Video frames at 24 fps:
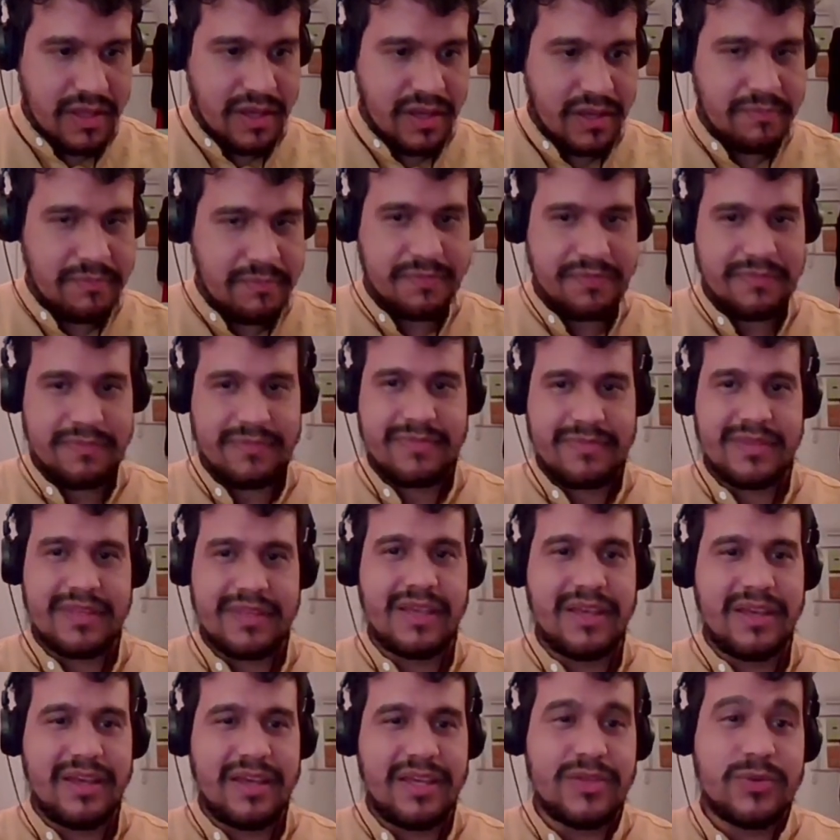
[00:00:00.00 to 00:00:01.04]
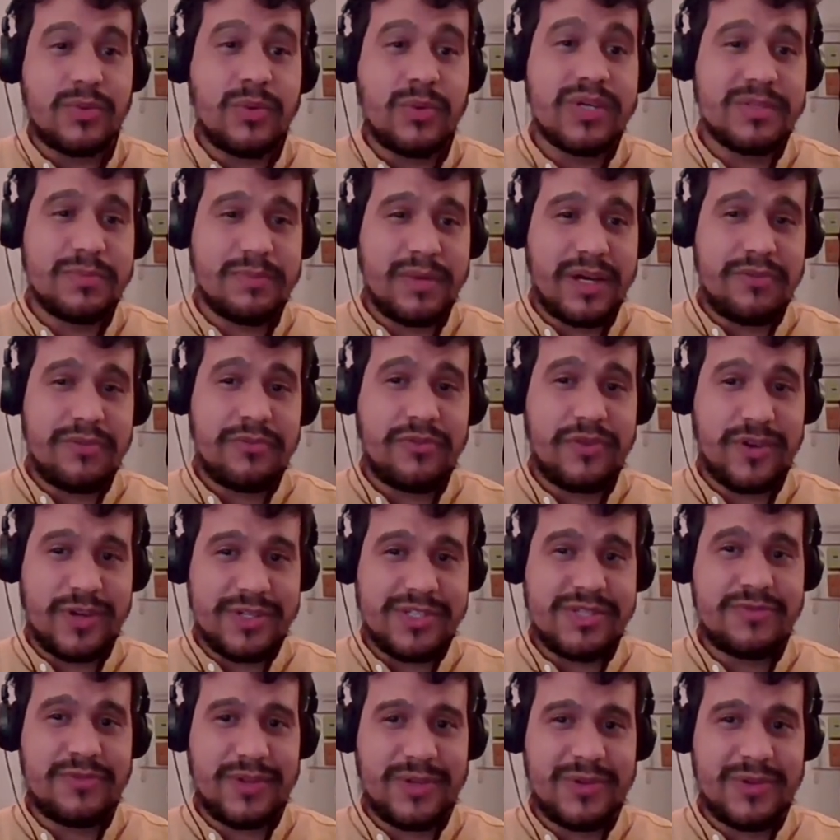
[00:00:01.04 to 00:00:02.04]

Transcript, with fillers: Uh, ah, there you are again. It was my first